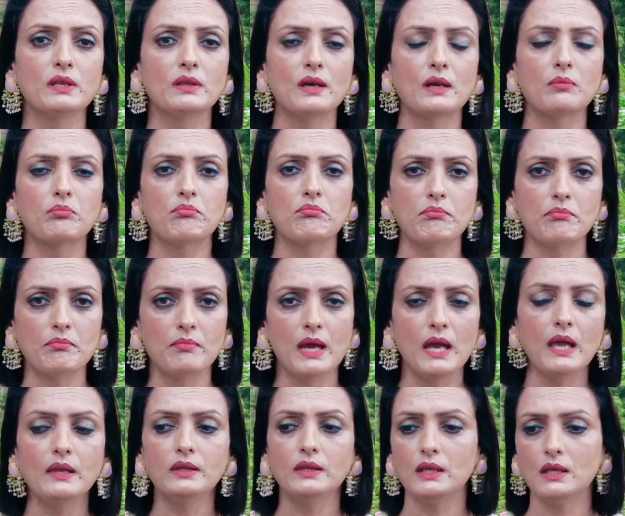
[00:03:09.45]
that
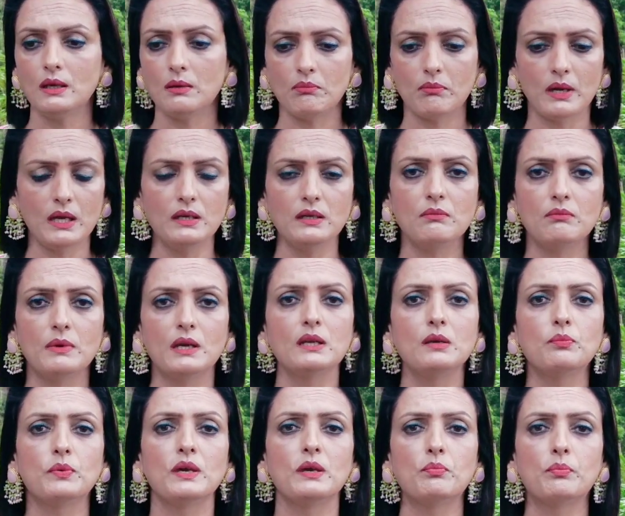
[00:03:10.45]
many
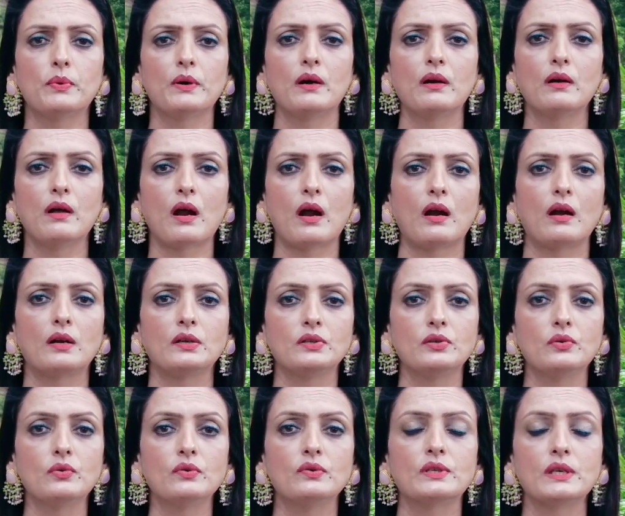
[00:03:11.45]
people are
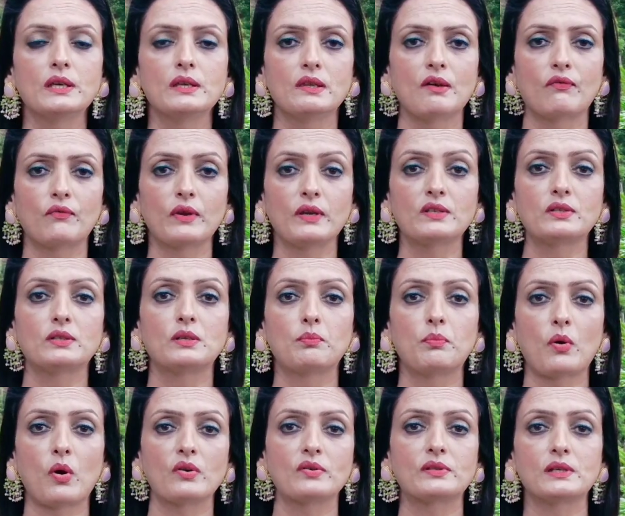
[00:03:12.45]
using their fixed
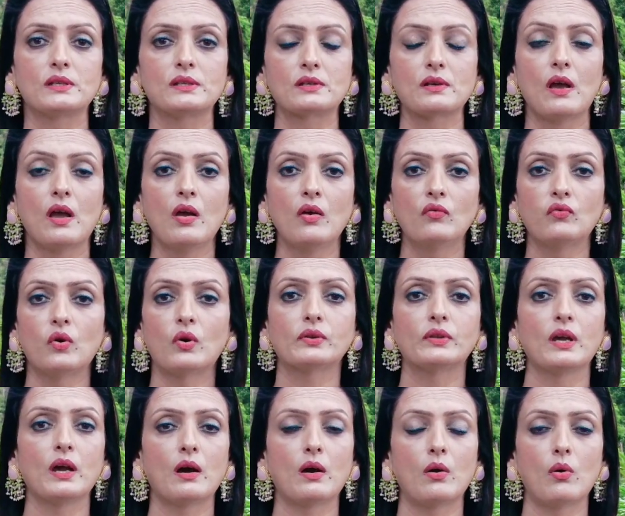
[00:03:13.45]
deposits for
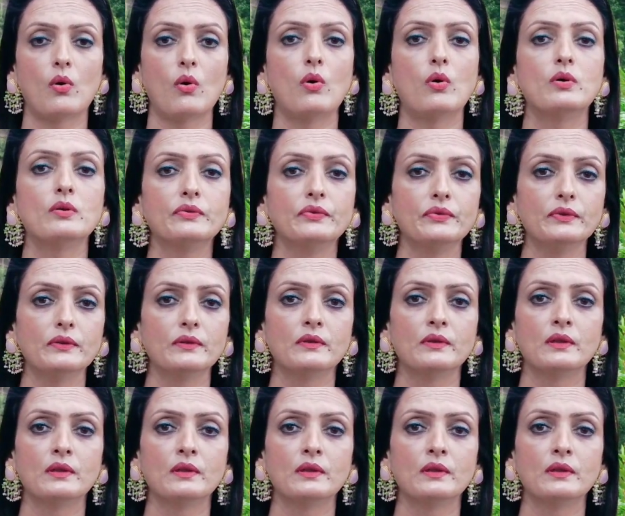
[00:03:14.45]
their own